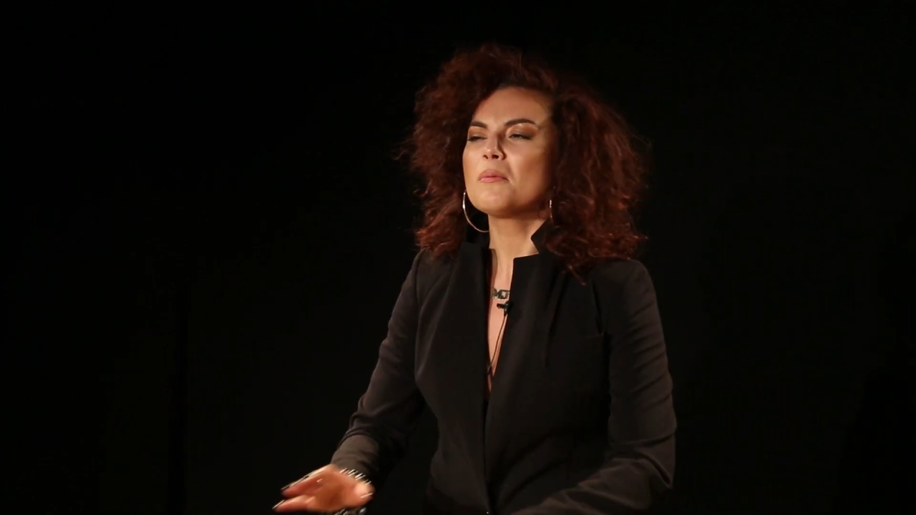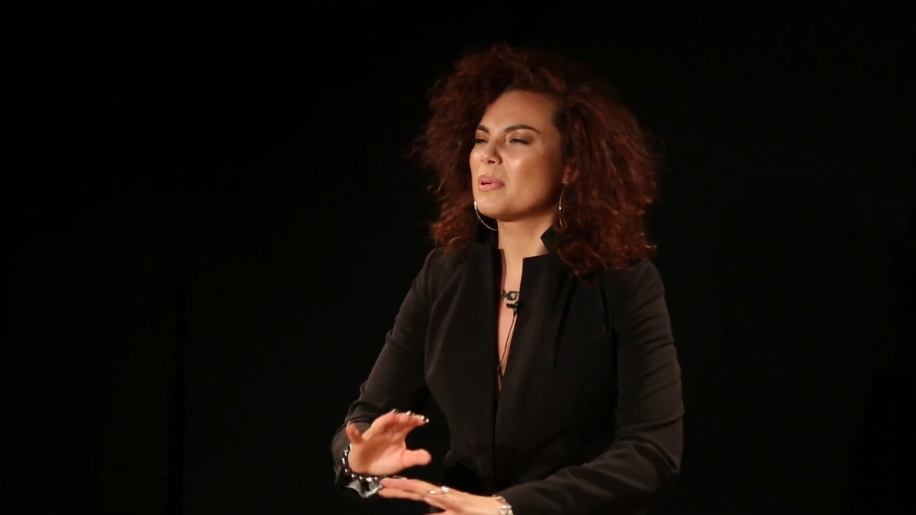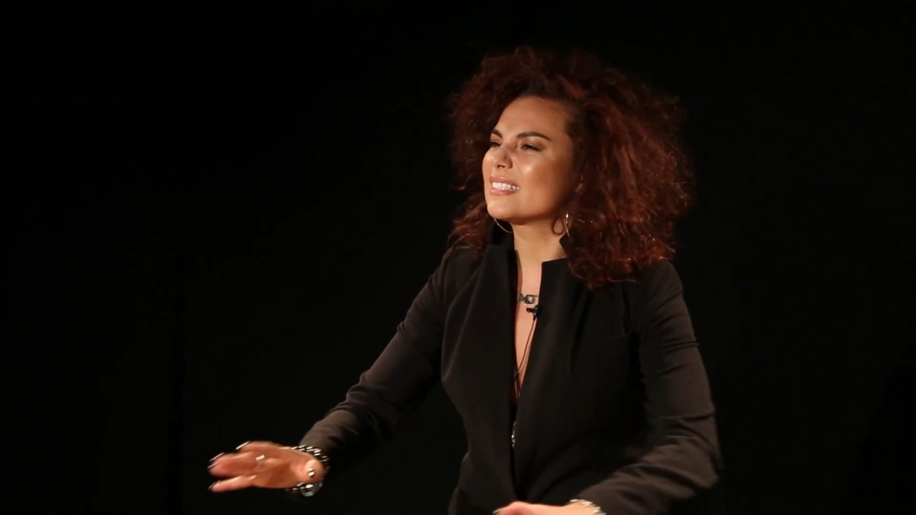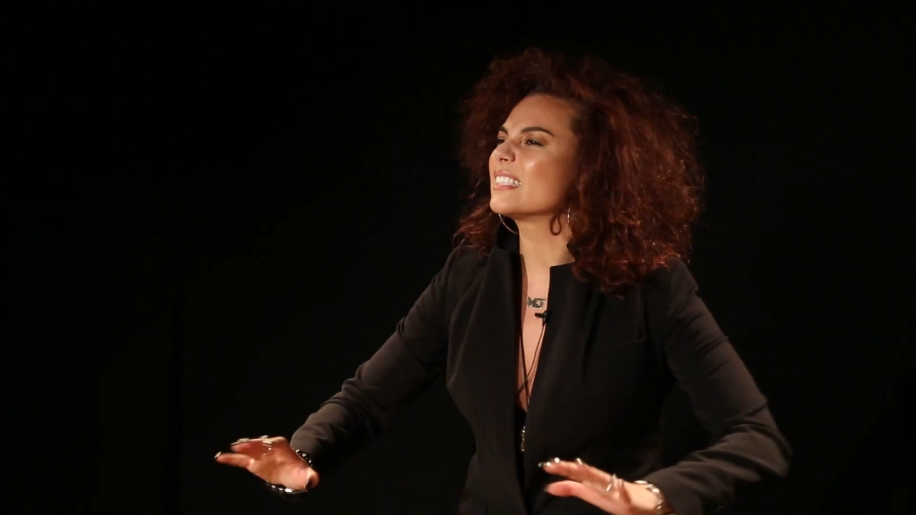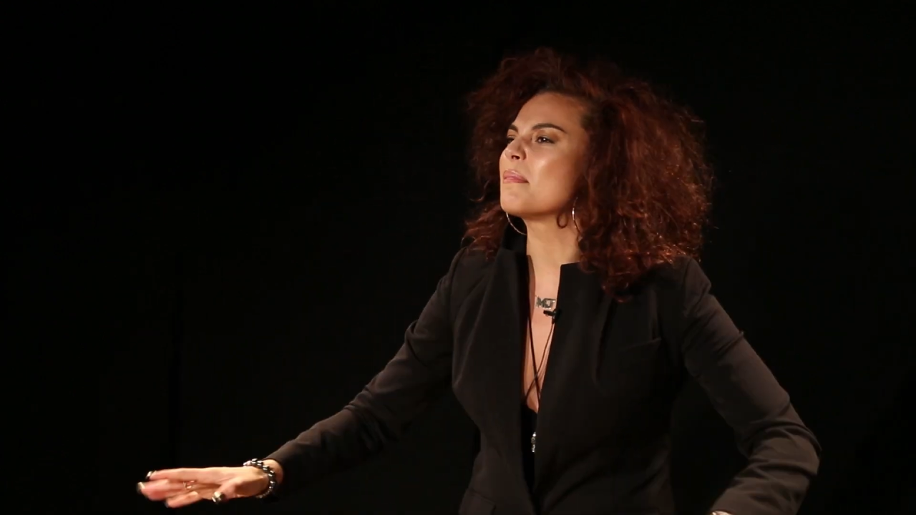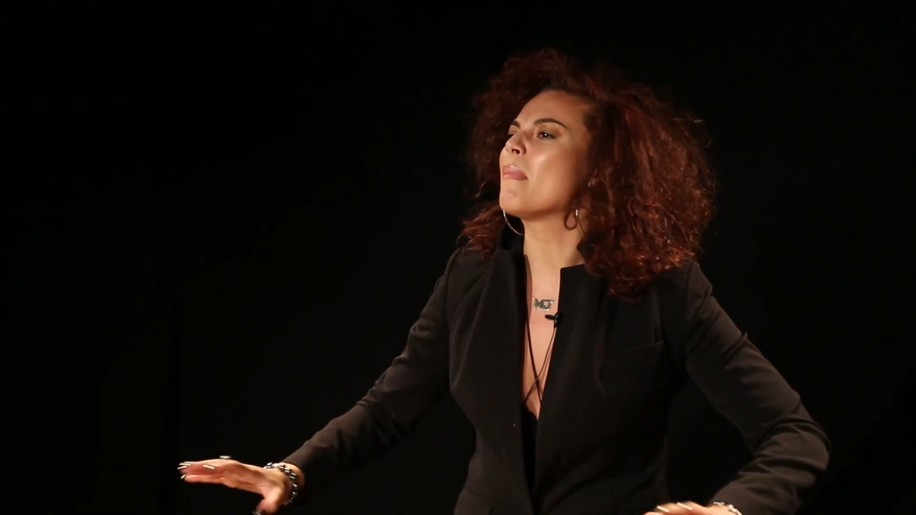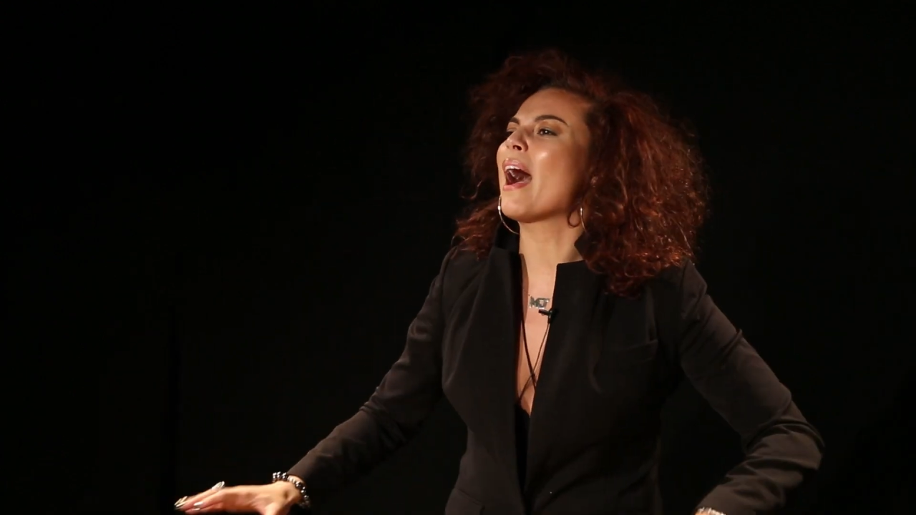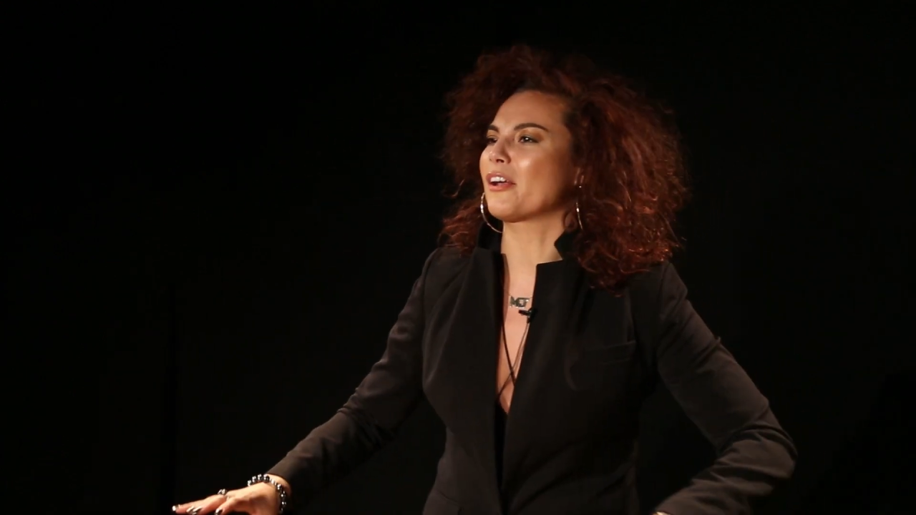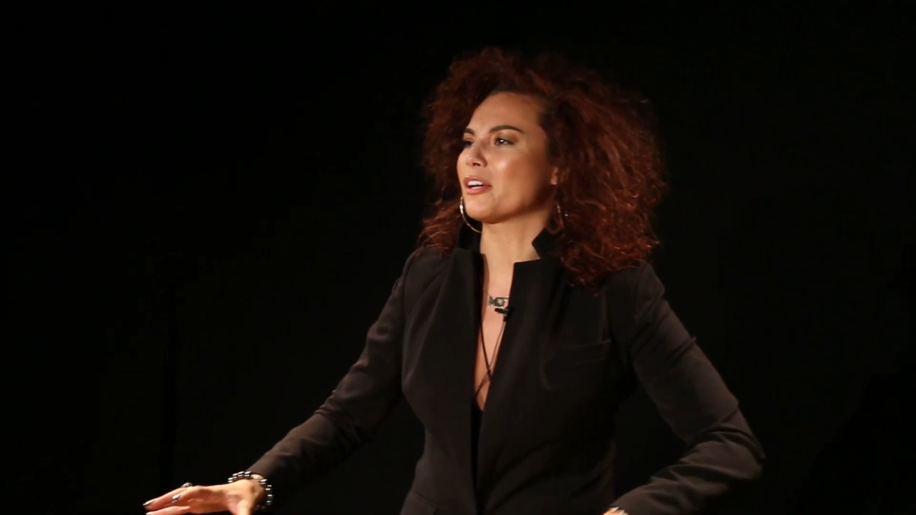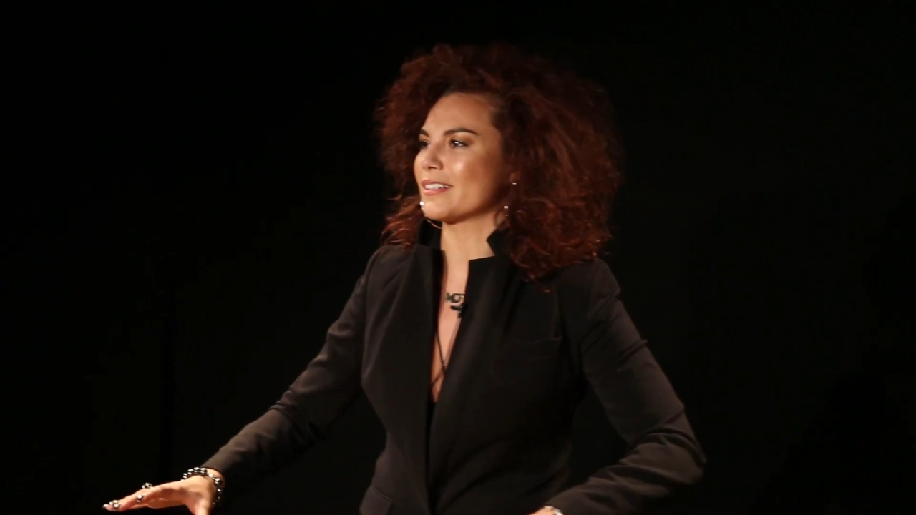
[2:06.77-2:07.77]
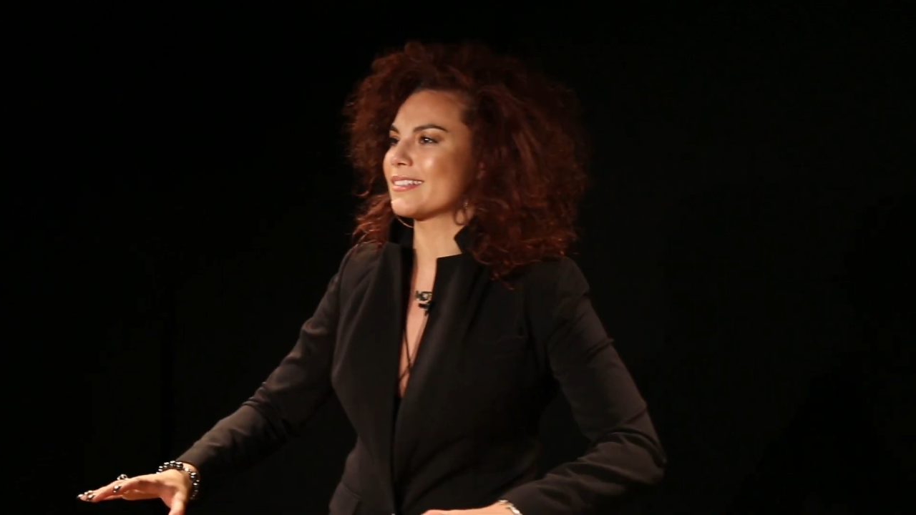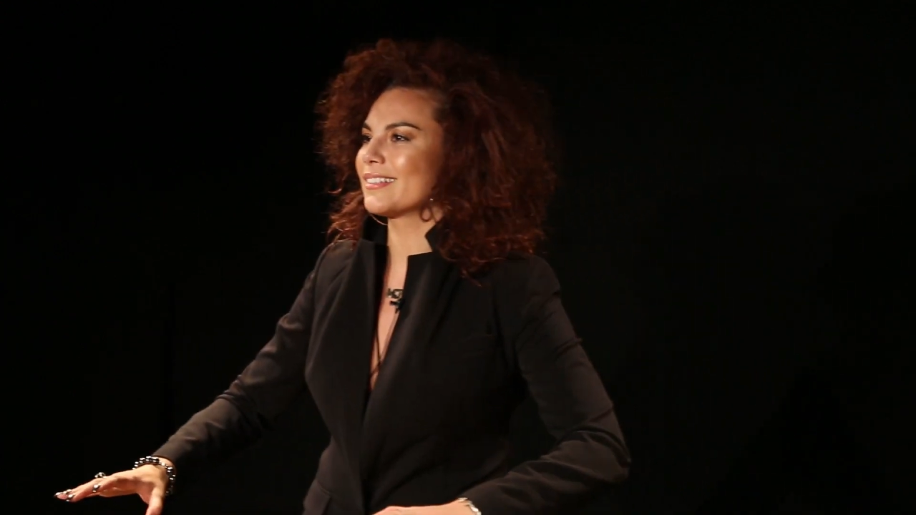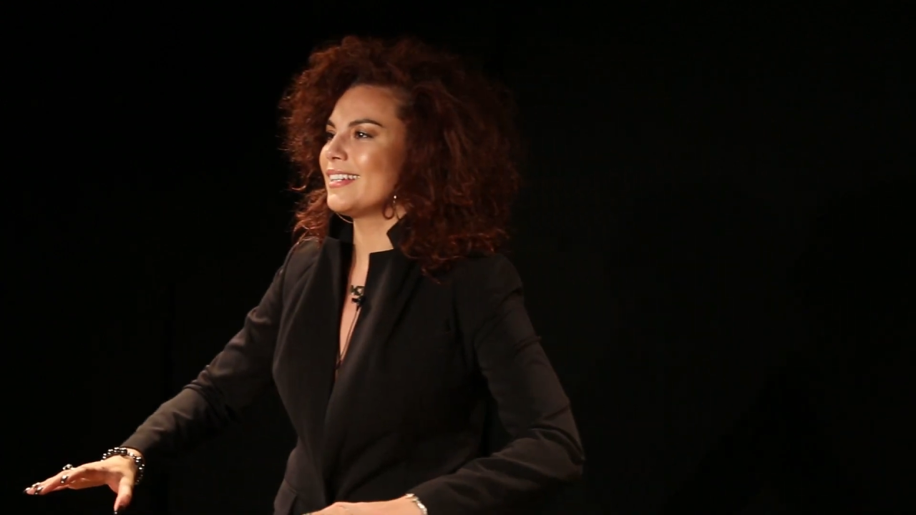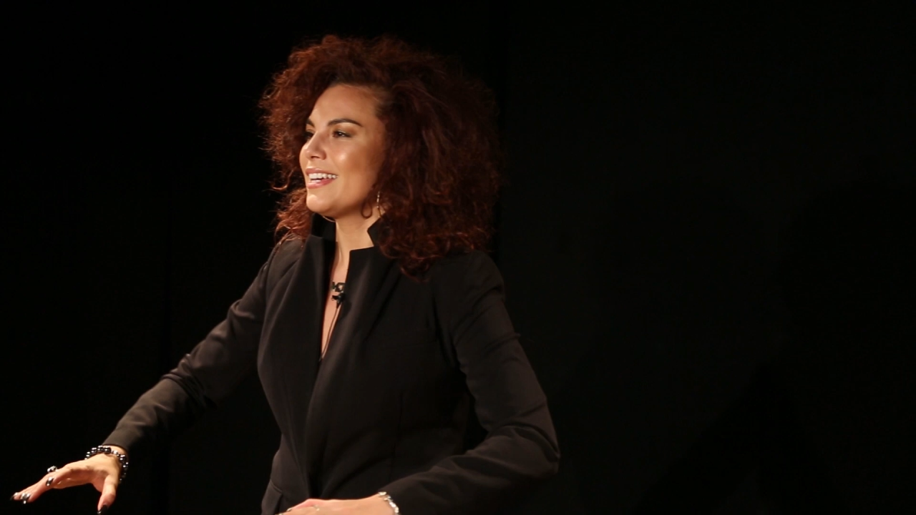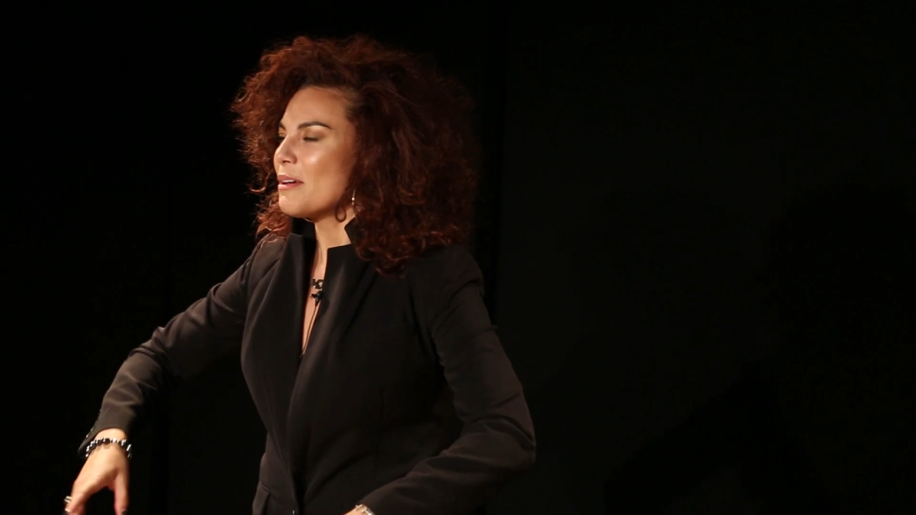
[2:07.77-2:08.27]
But it didn't matter
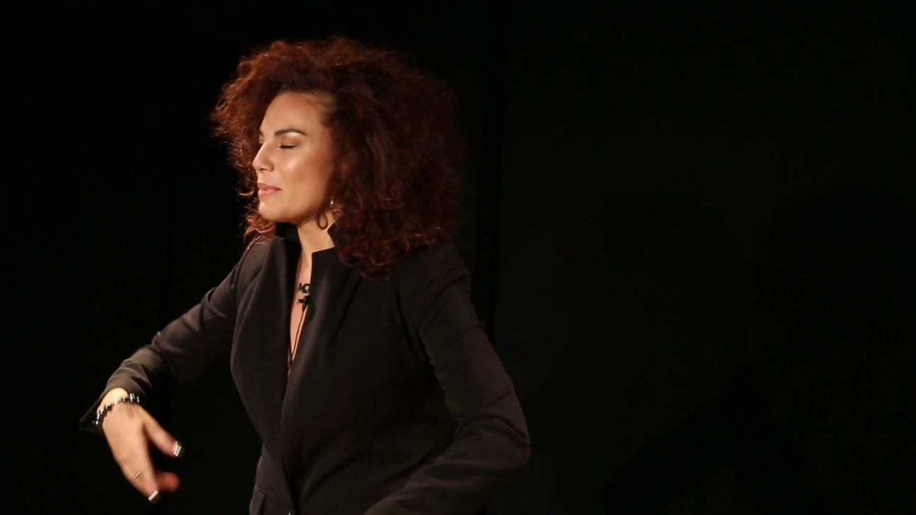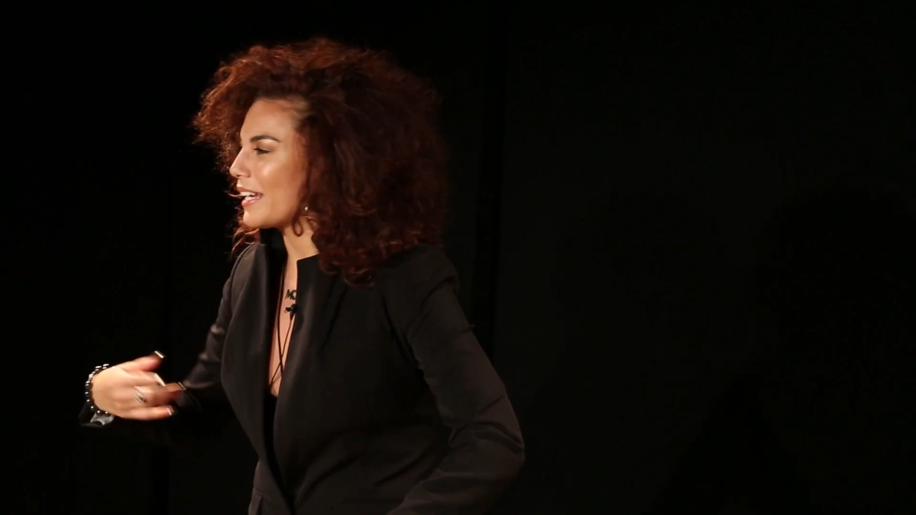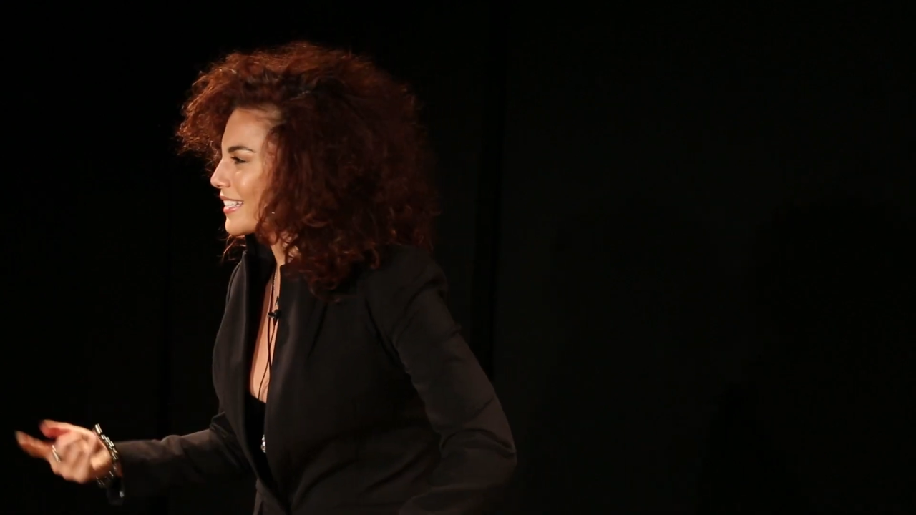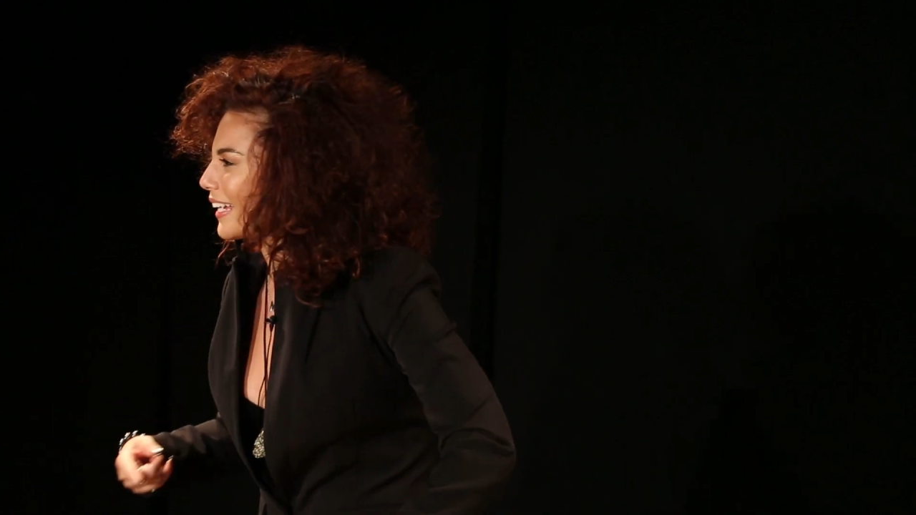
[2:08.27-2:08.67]
because